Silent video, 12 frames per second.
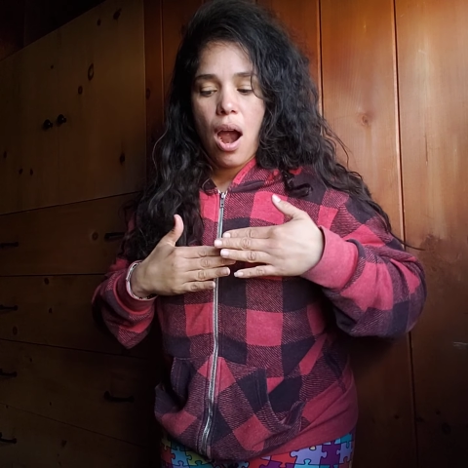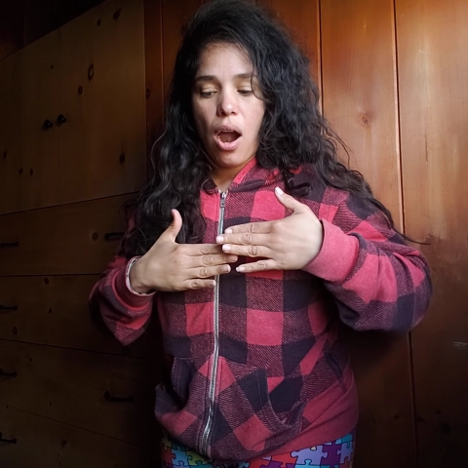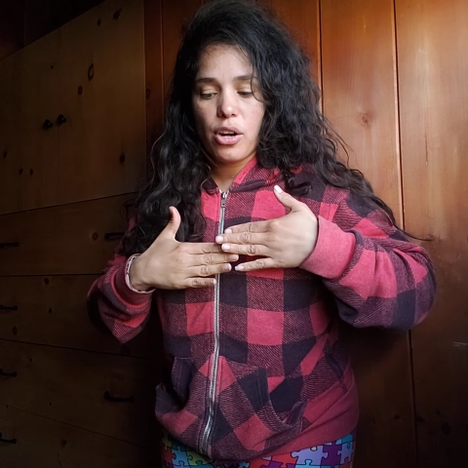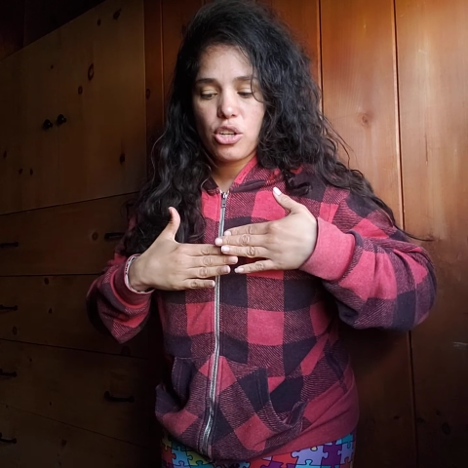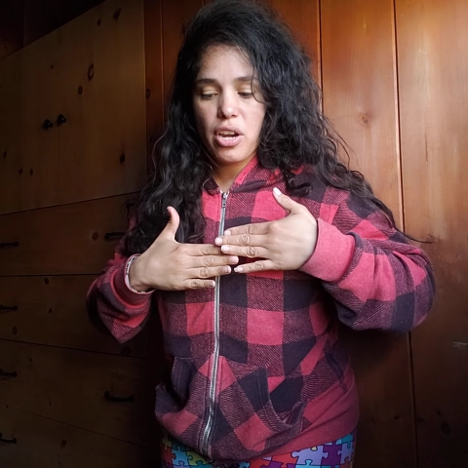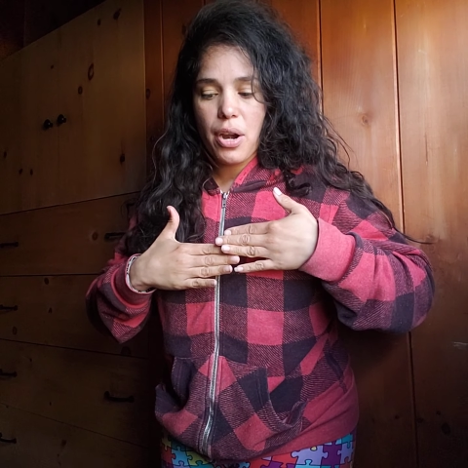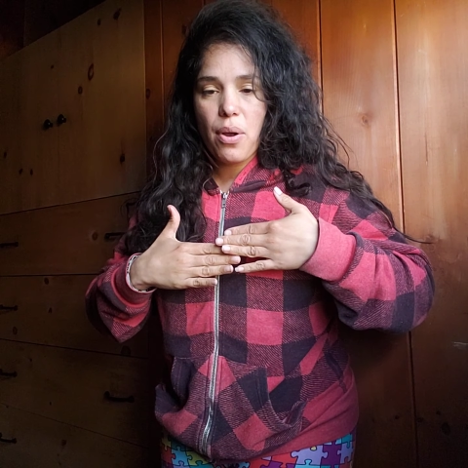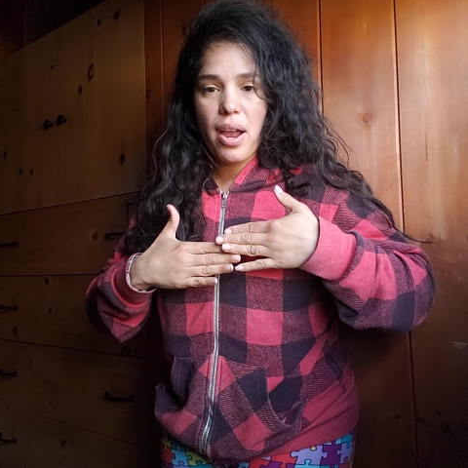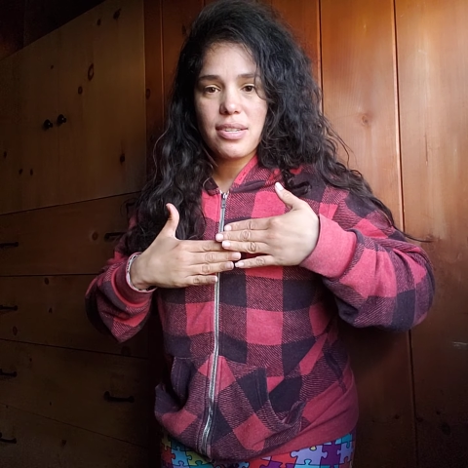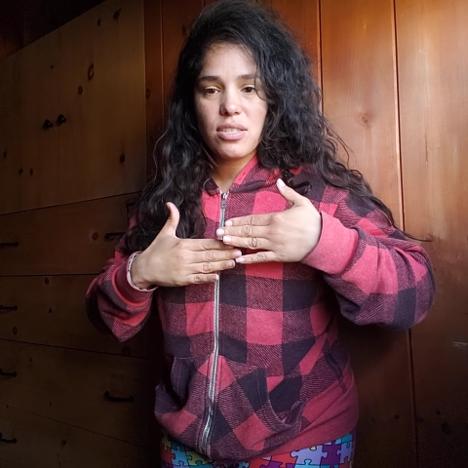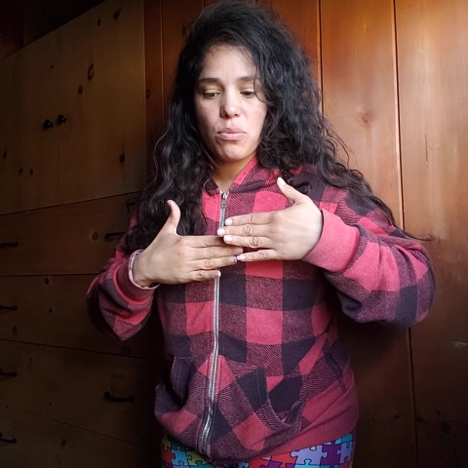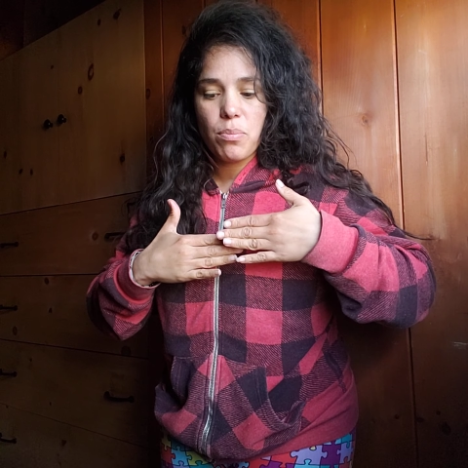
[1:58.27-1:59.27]

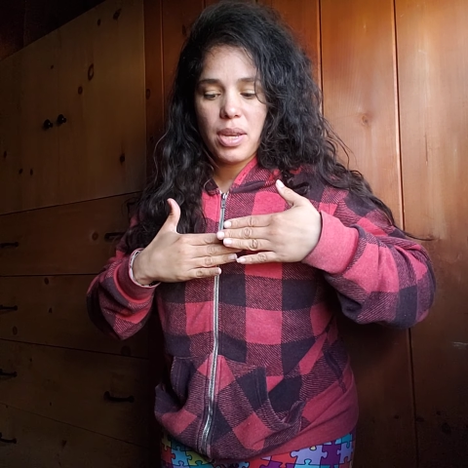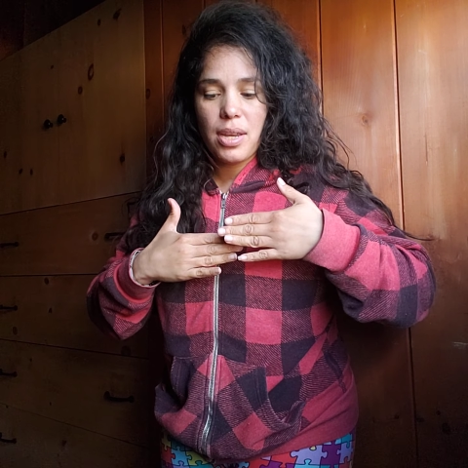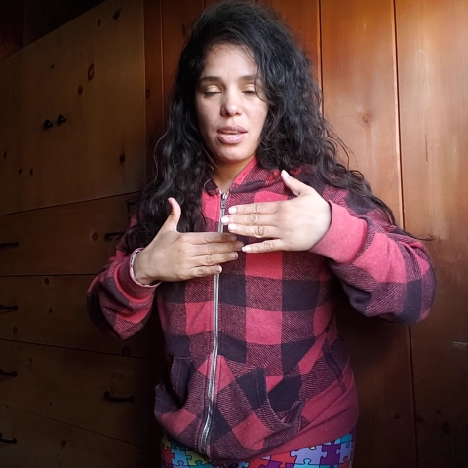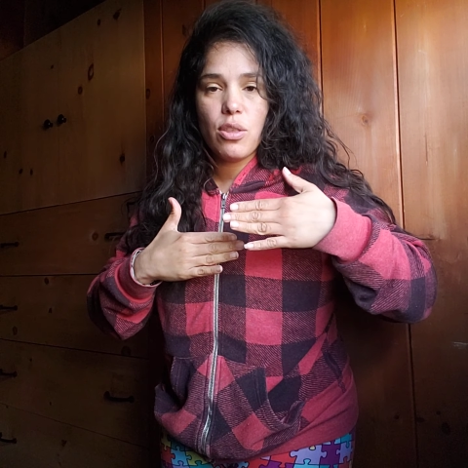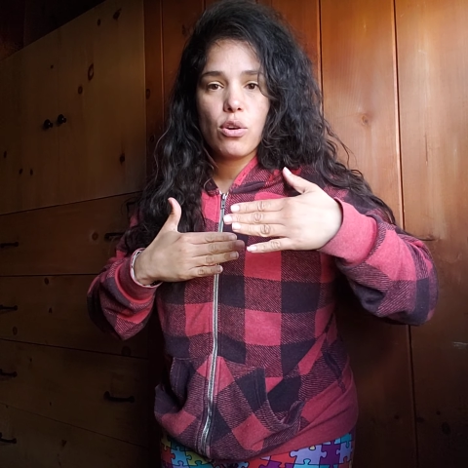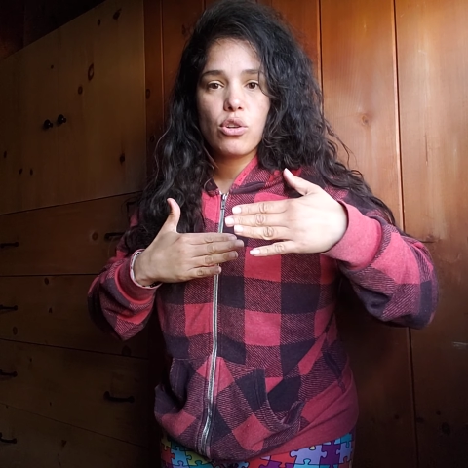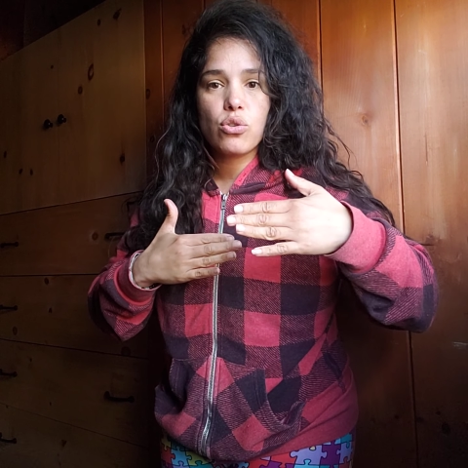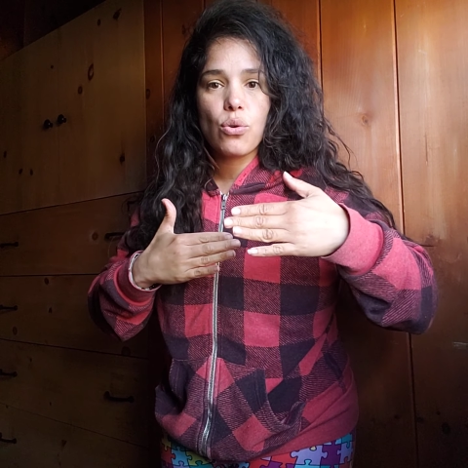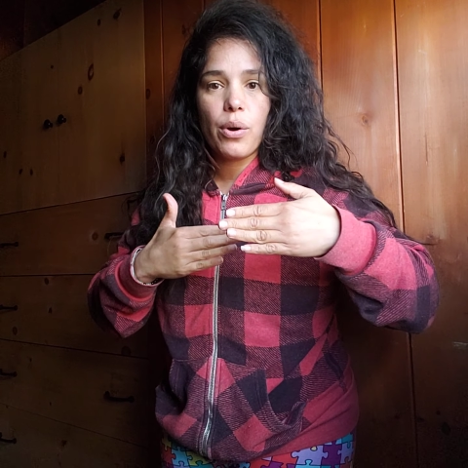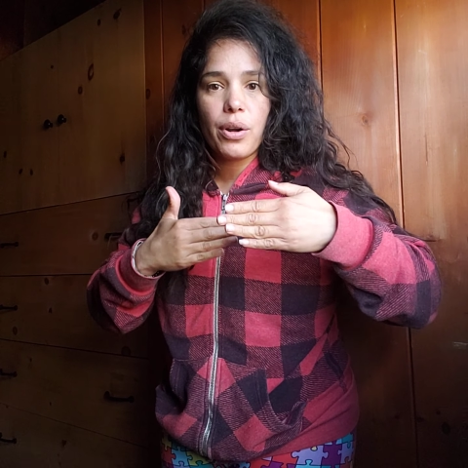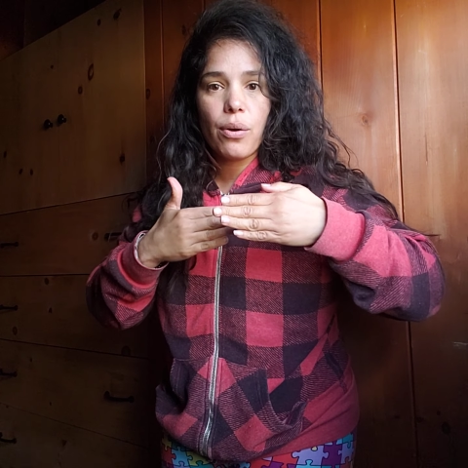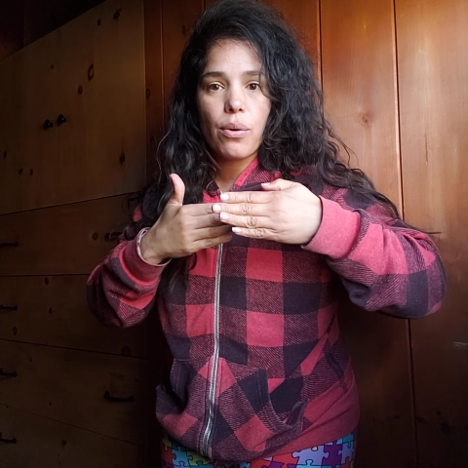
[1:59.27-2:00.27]
has to be either
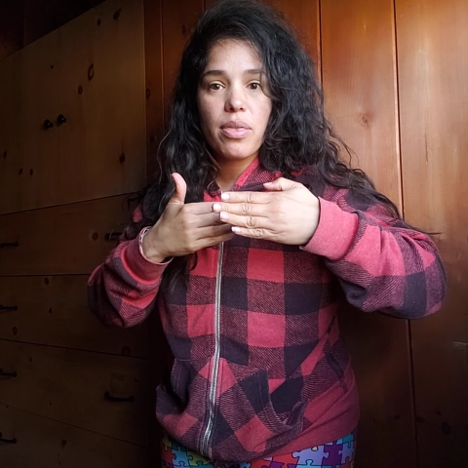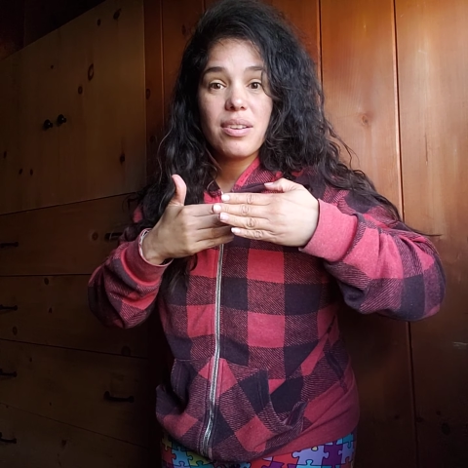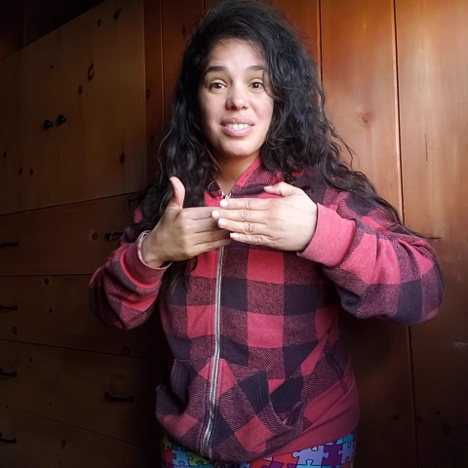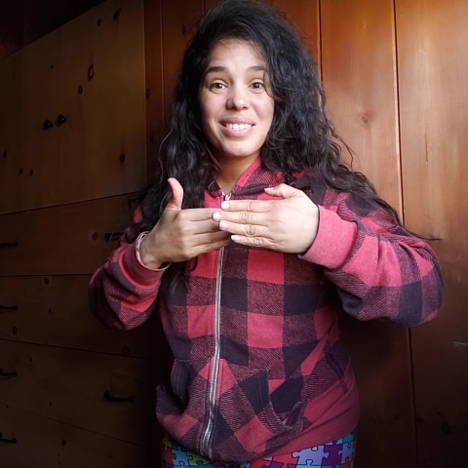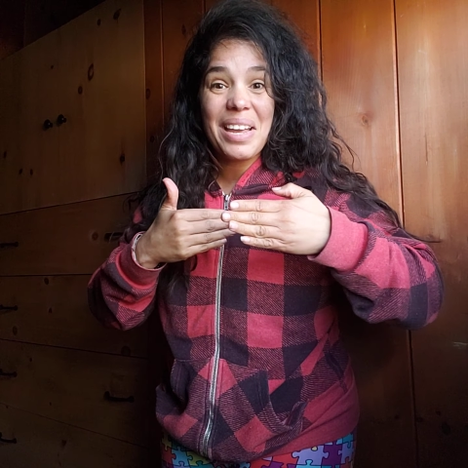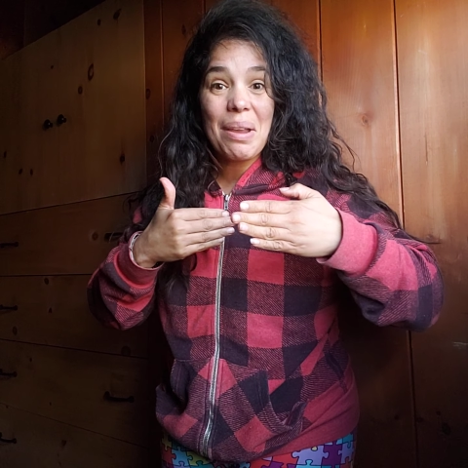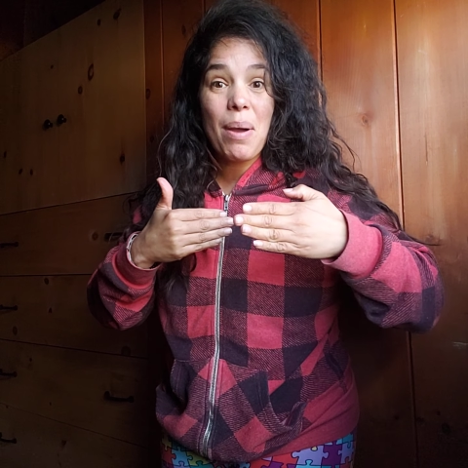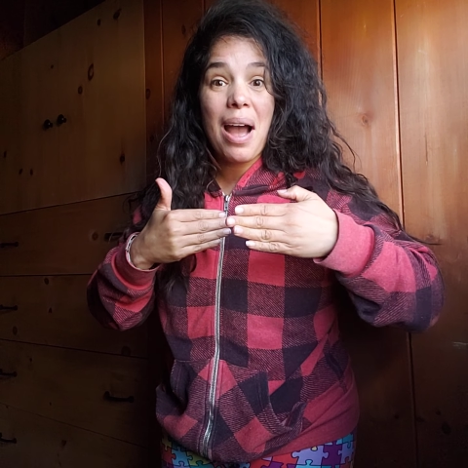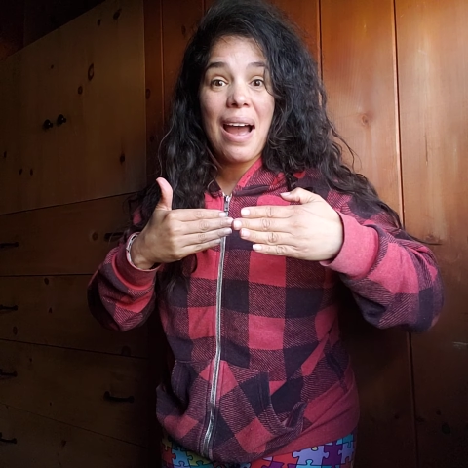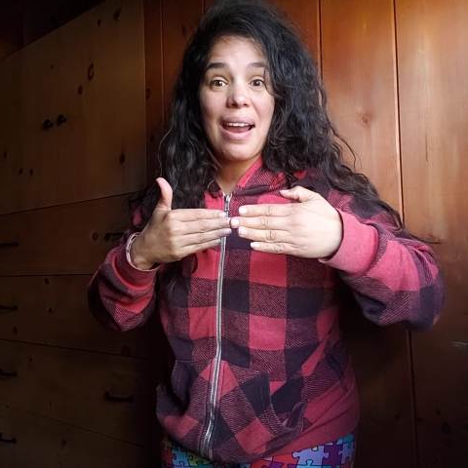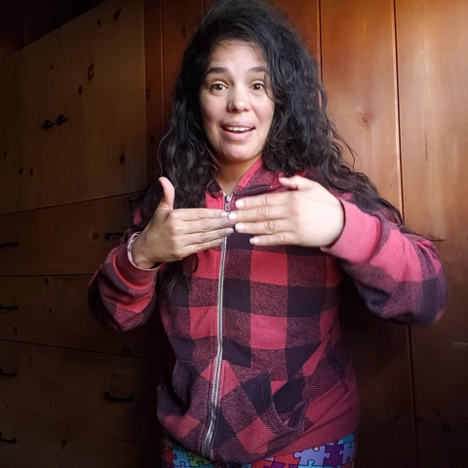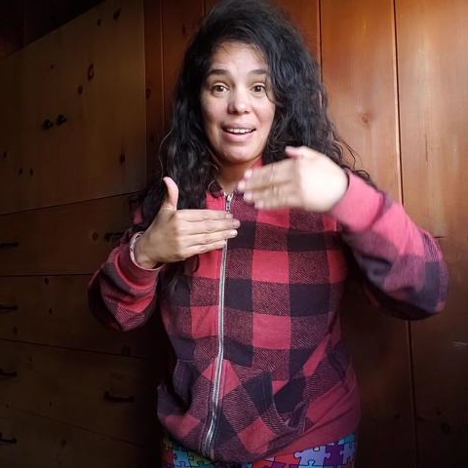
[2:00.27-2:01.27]
shorter or the same
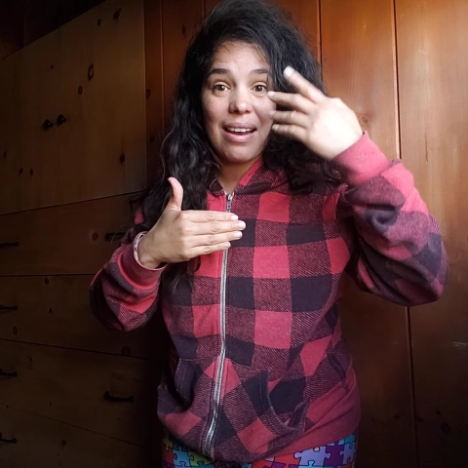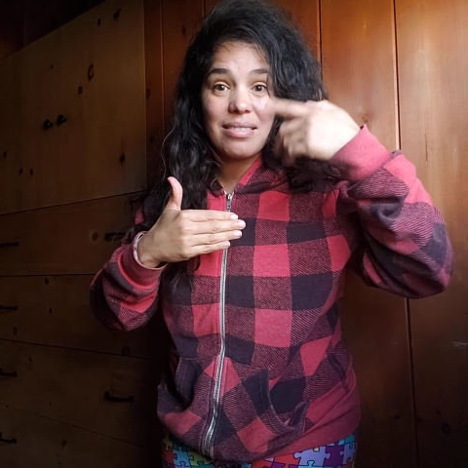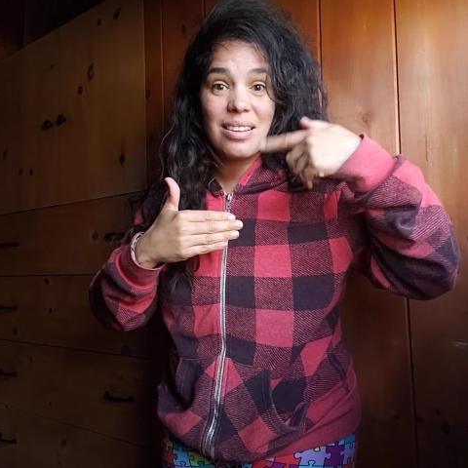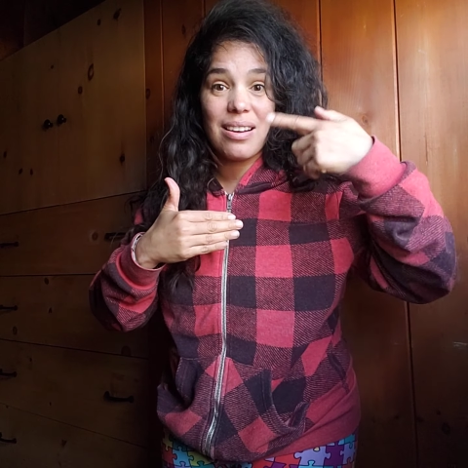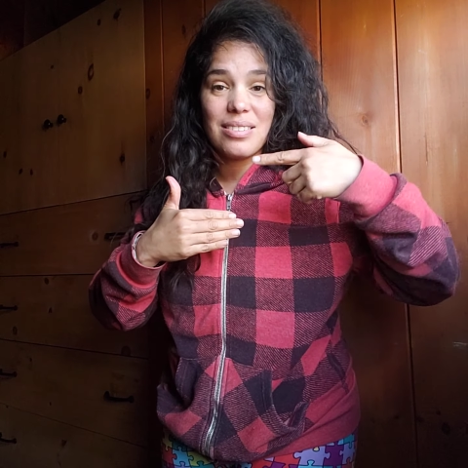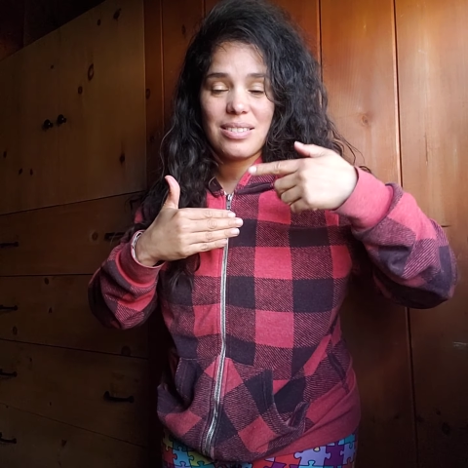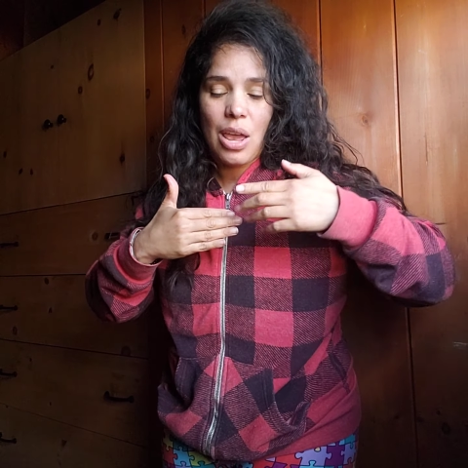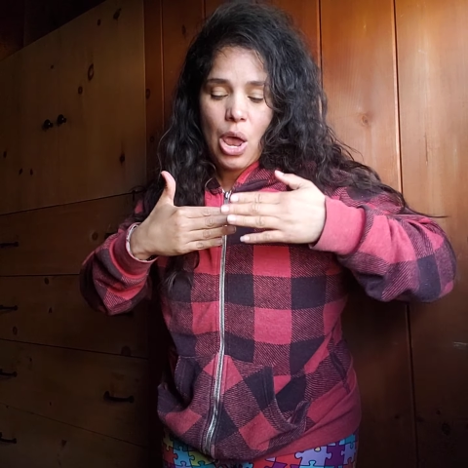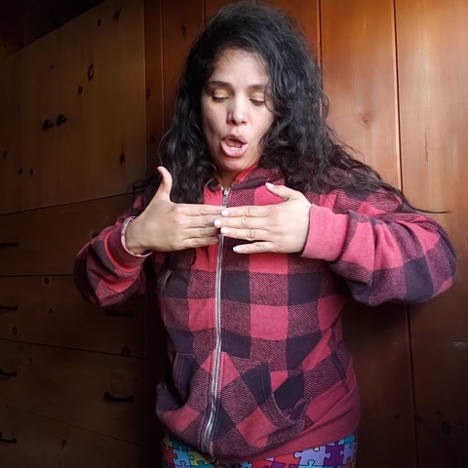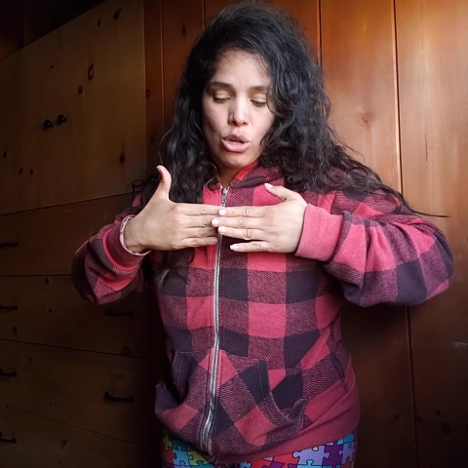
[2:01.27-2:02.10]
height as us.